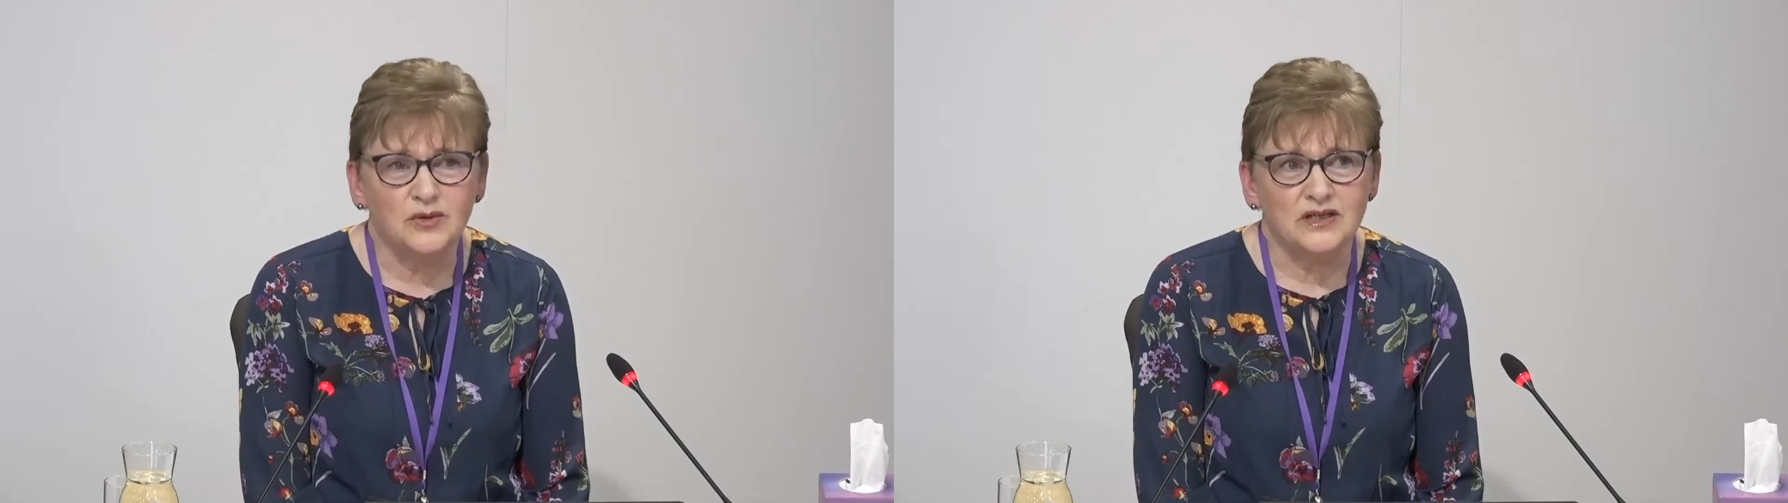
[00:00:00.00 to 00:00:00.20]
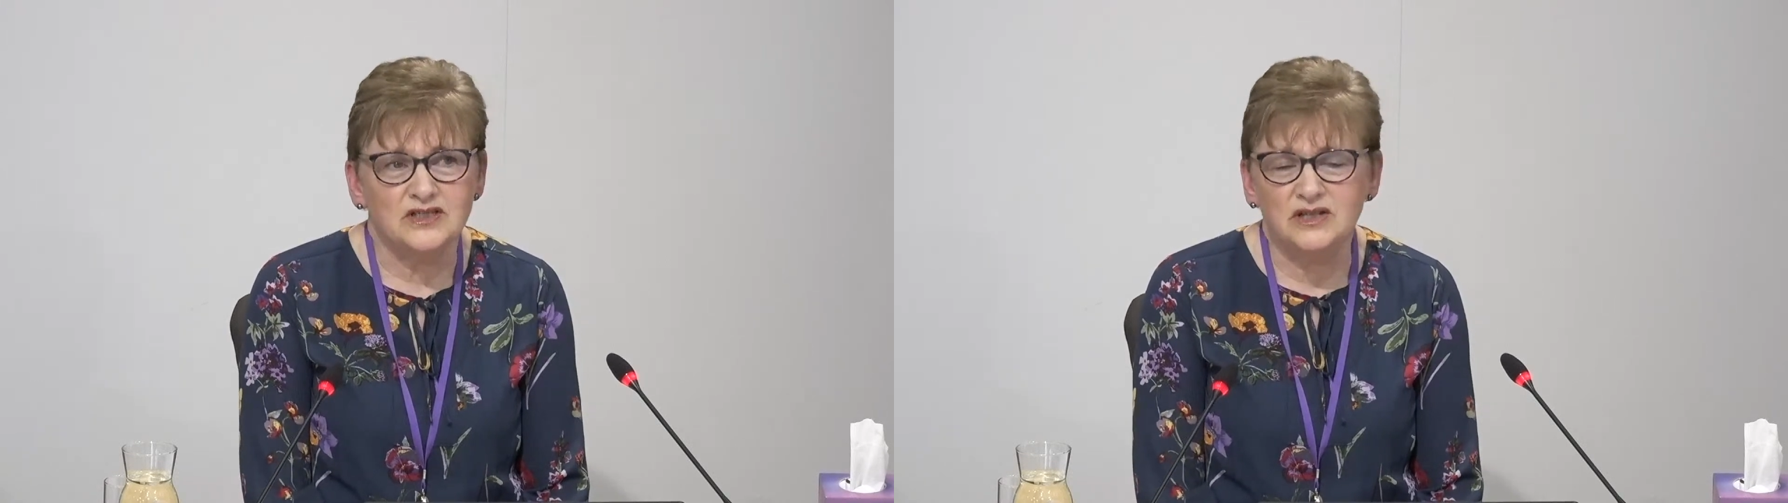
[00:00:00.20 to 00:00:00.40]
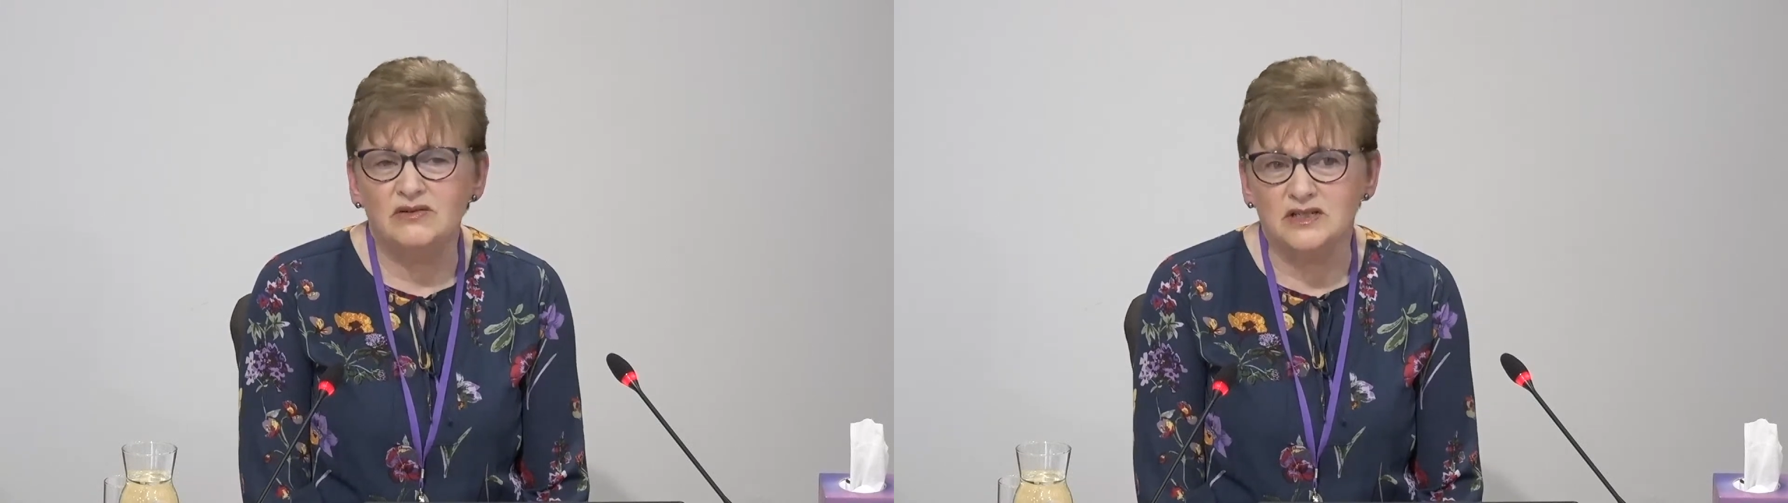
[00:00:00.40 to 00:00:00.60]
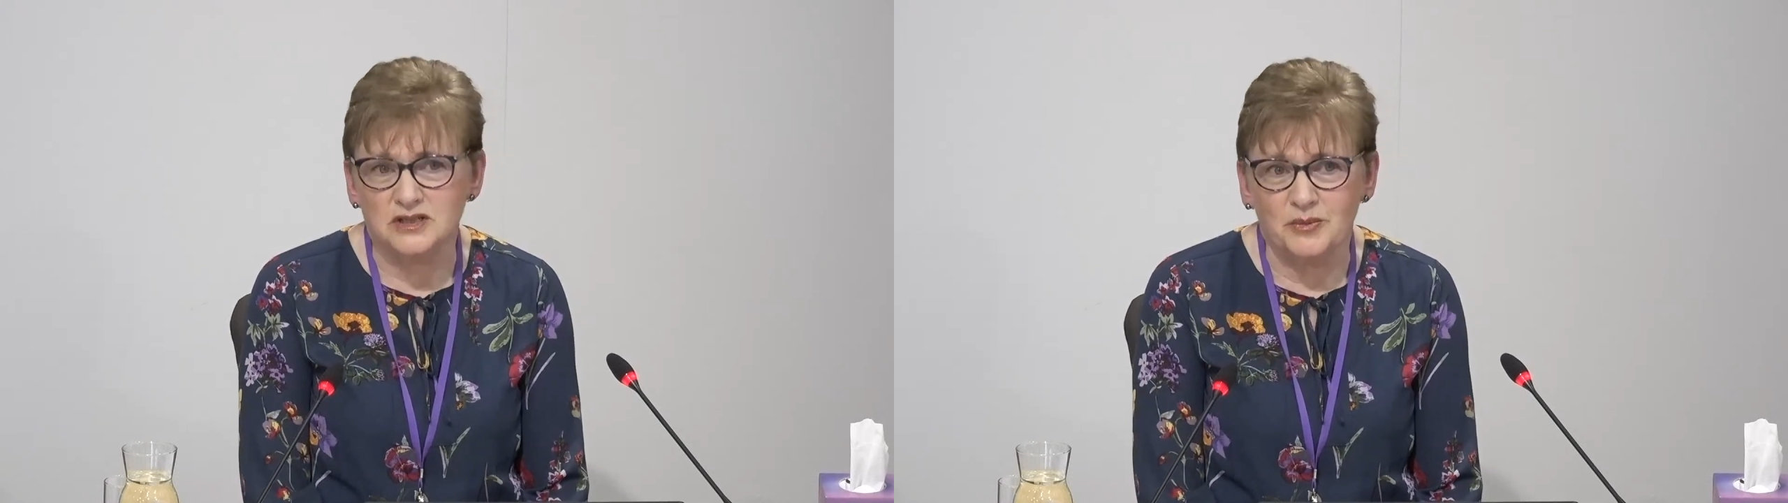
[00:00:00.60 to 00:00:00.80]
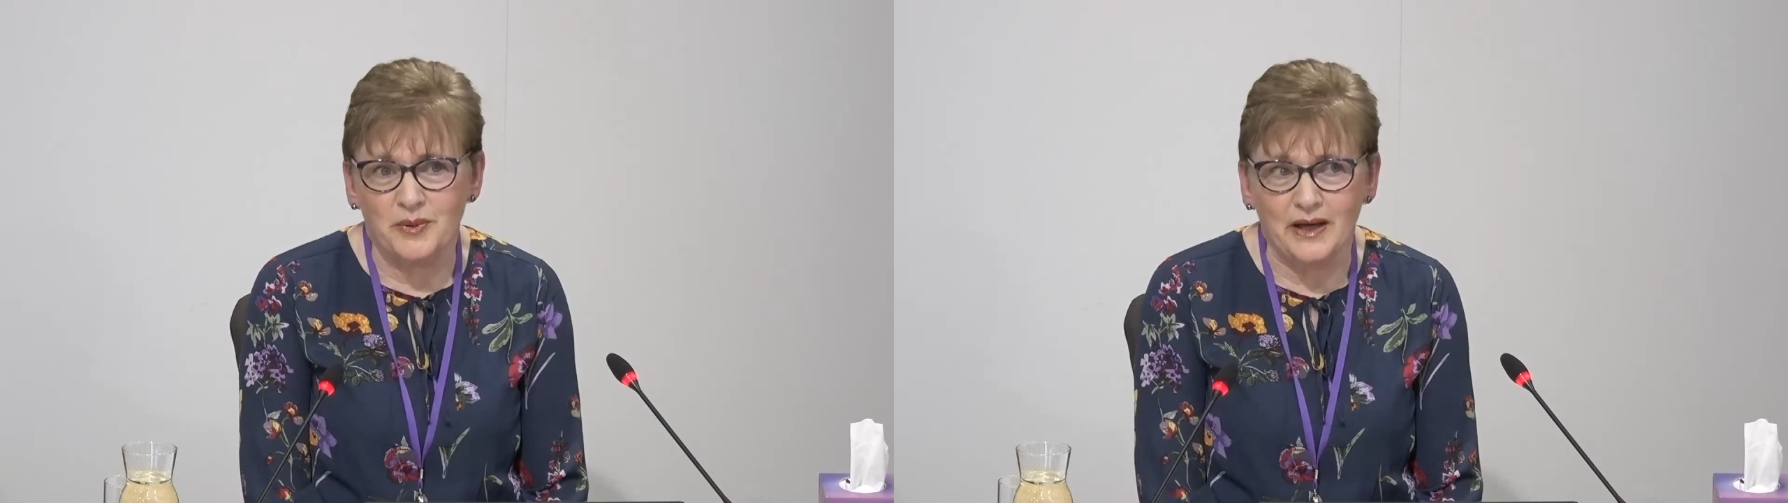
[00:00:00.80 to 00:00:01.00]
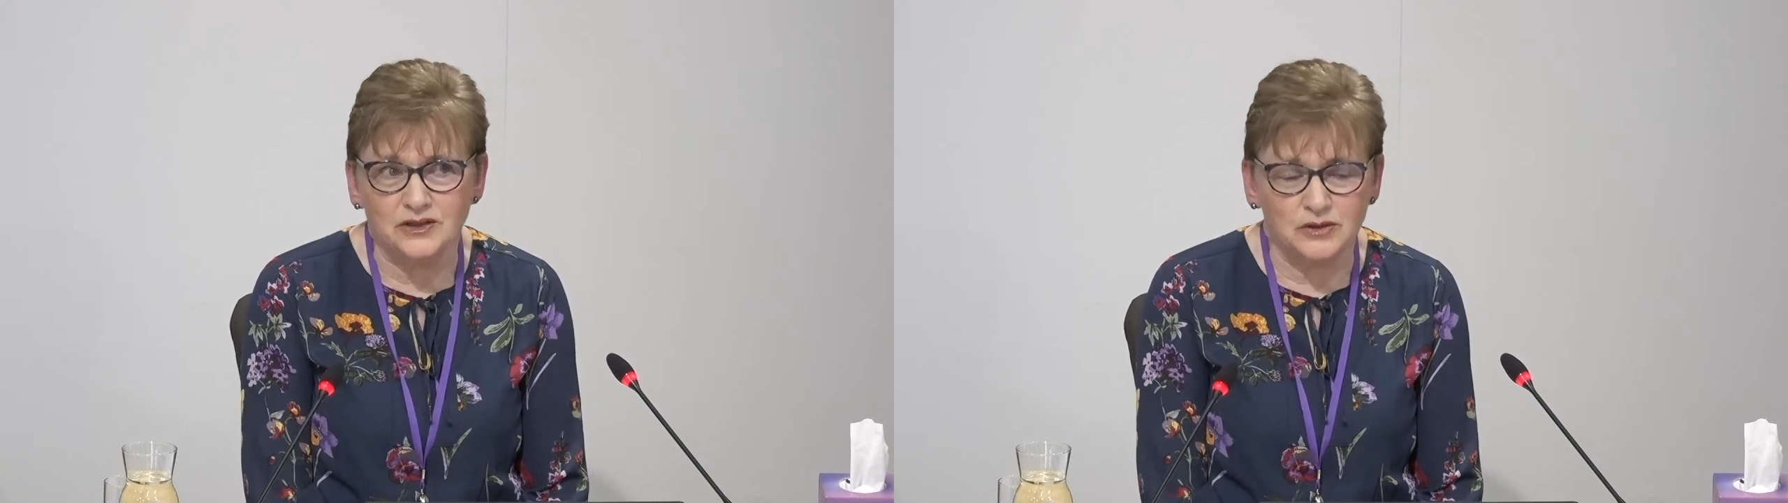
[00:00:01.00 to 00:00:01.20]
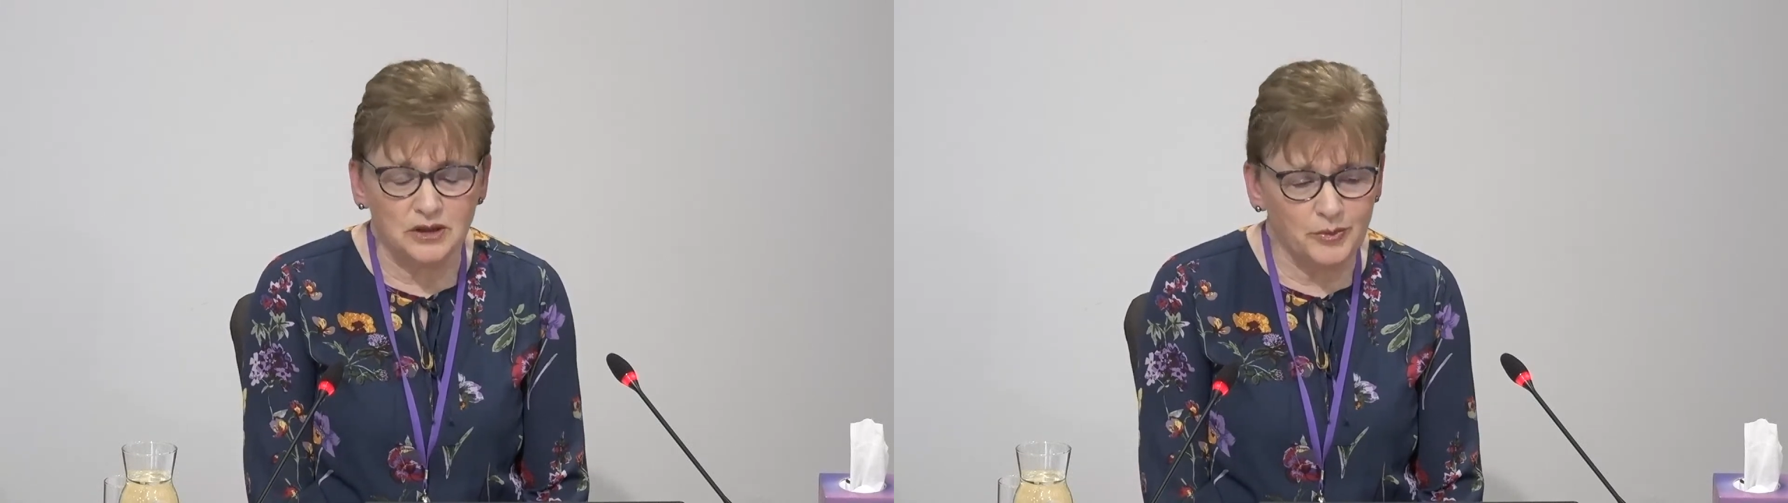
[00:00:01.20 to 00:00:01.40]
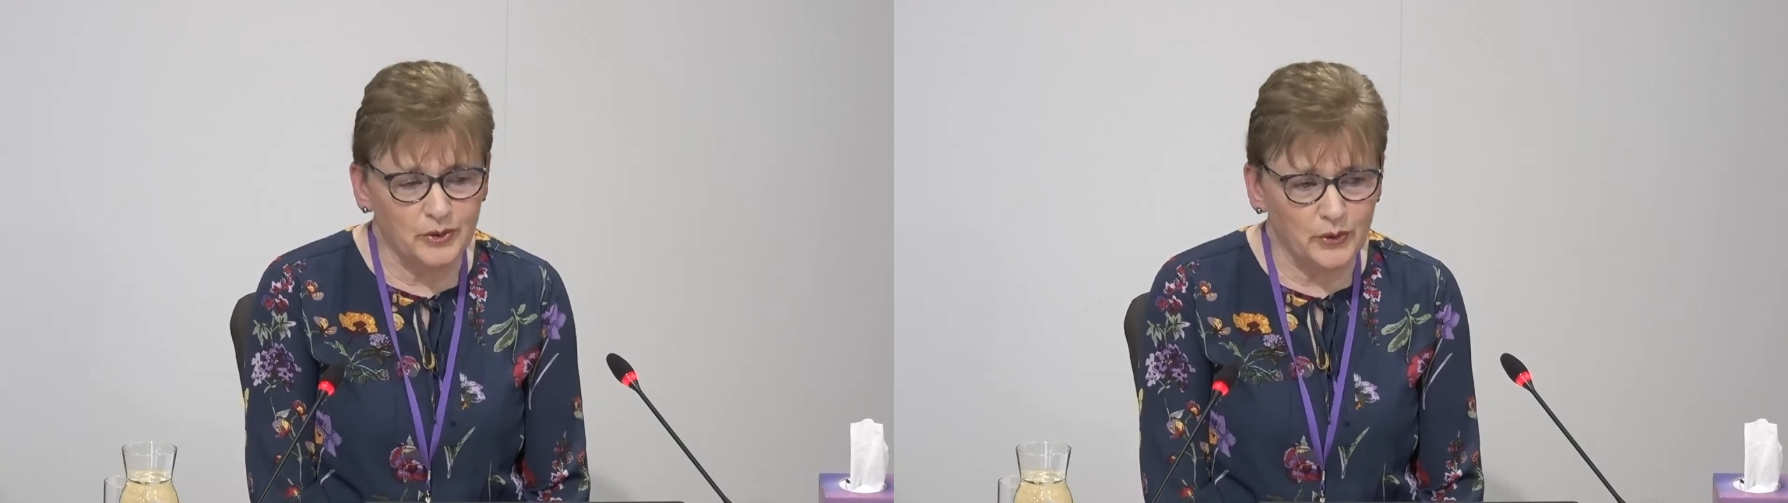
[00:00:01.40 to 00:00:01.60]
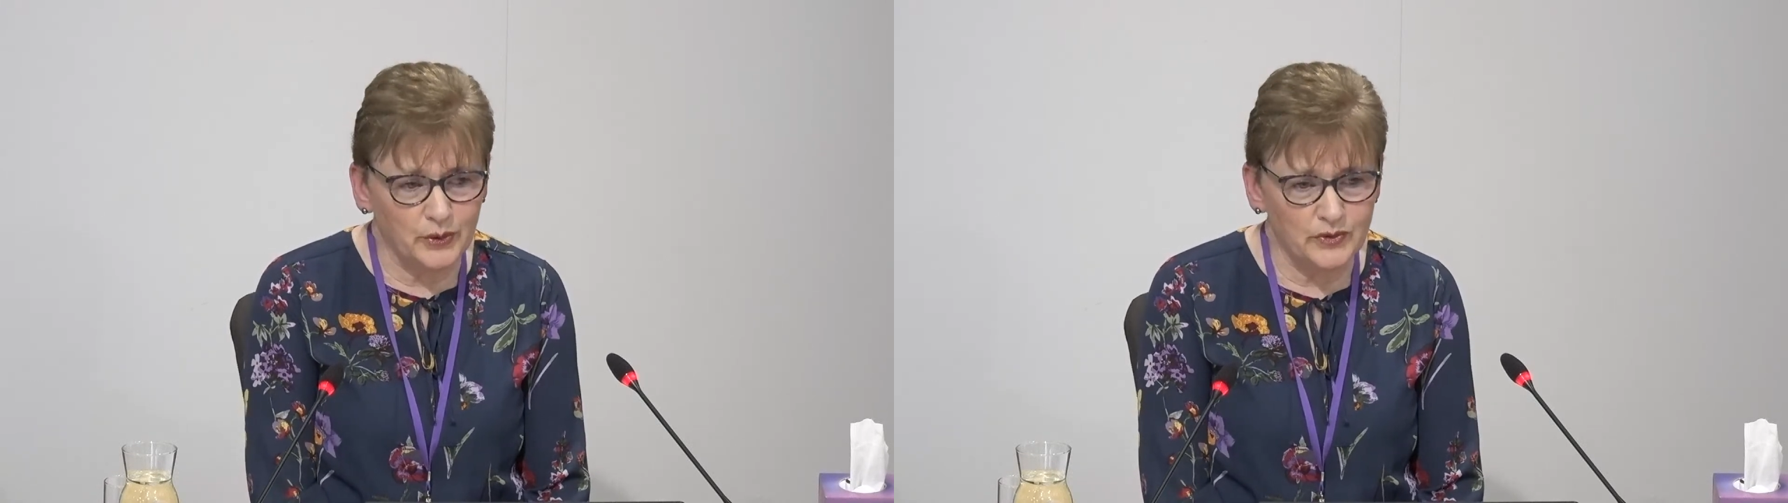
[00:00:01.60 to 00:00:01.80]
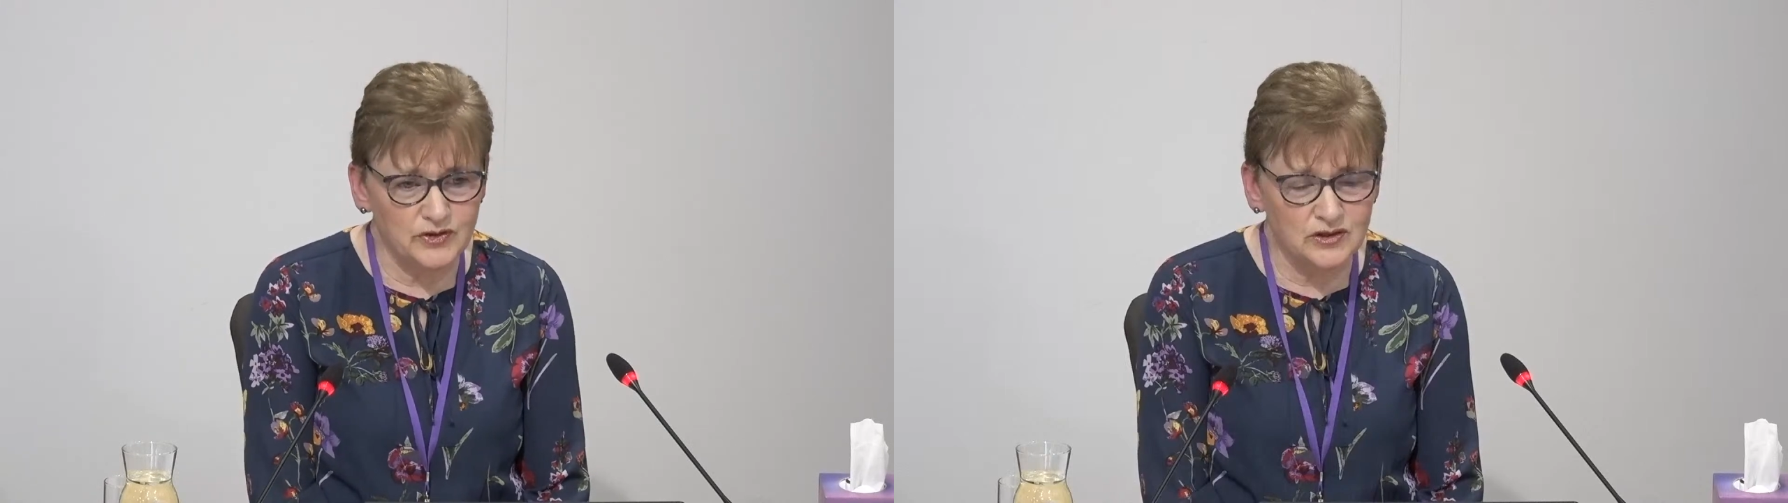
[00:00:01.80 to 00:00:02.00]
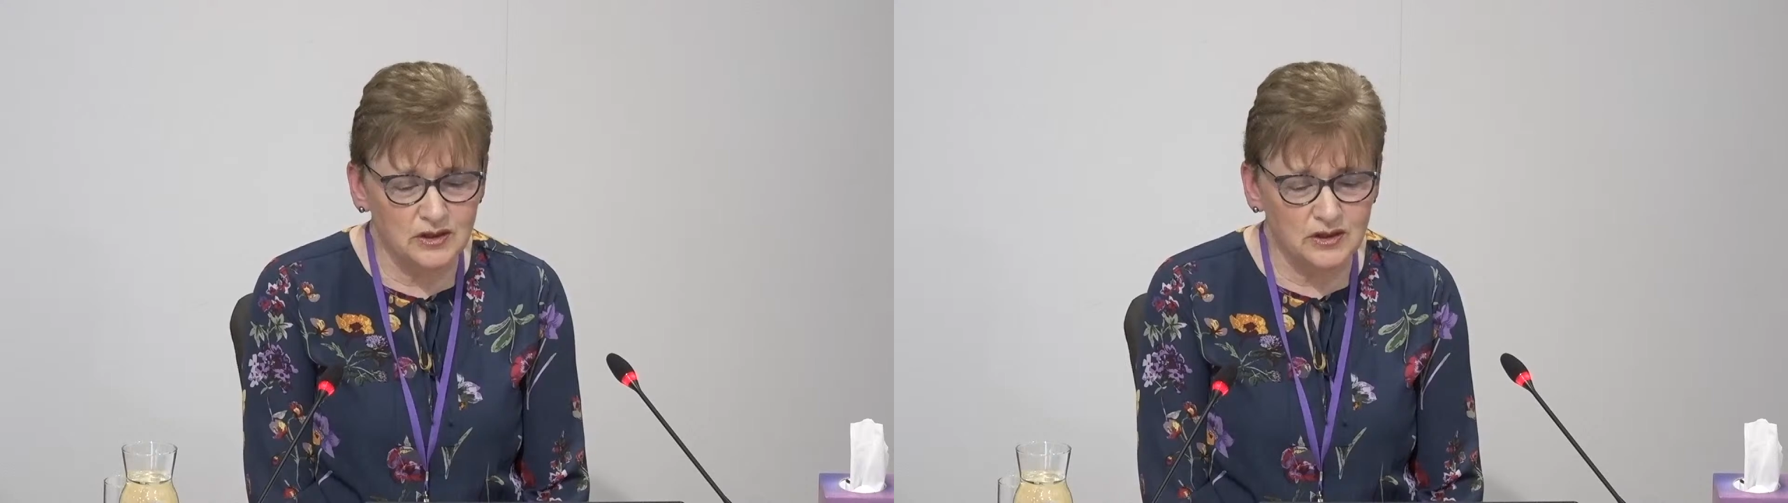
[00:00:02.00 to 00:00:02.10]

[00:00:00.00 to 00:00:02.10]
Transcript: a serious impact really, because